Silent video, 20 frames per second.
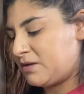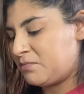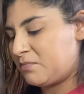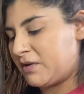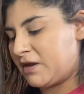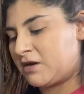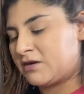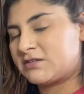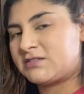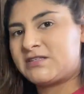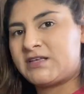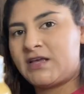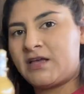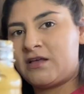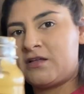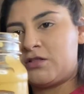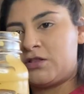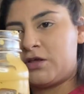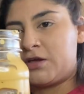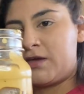
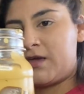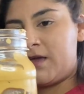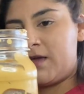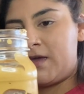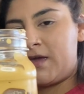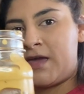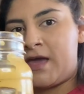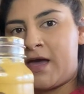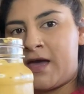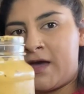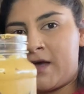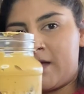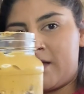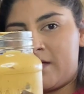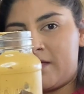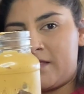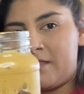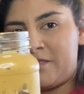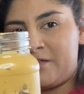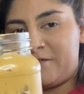embarrassing looking
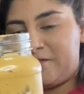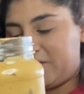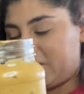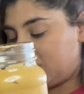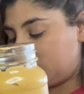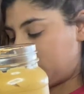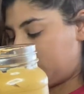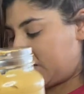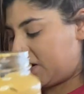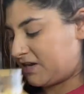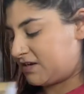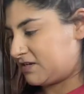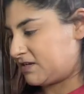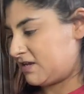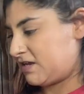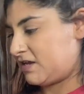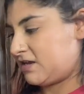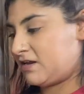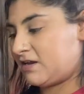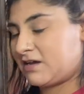at the first one I
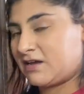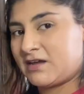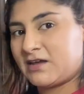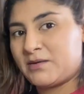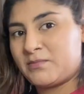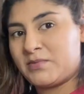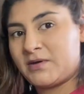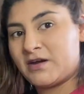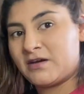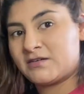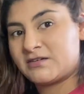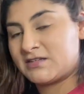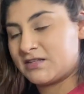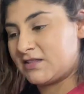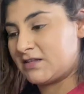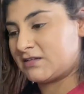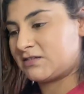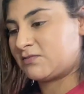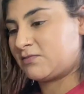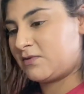did compared to
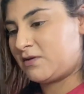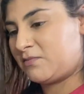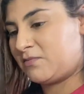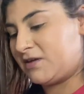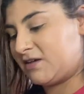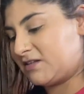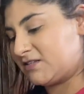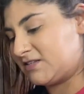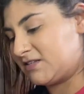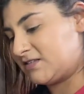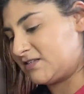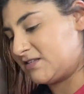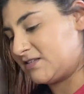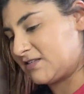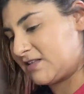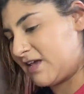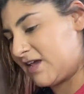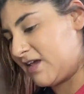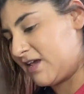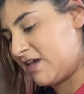this one because this
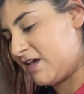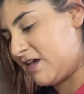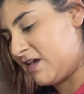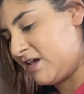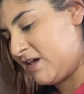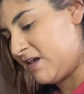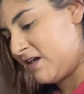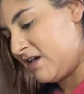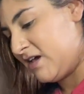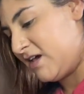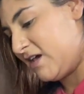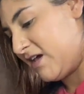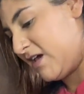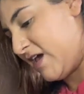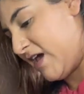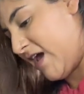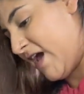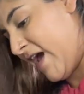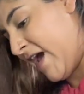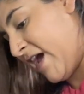is like
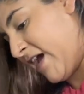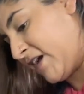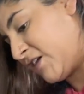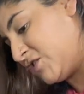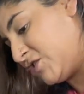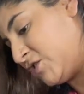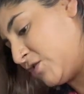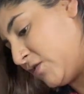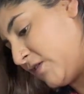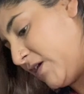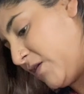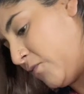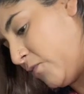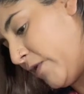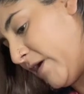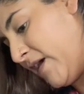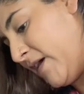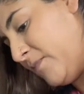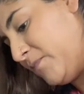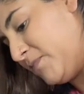actually
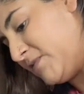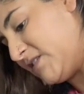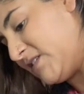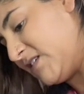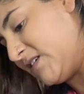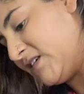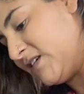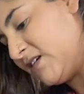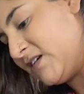whipped.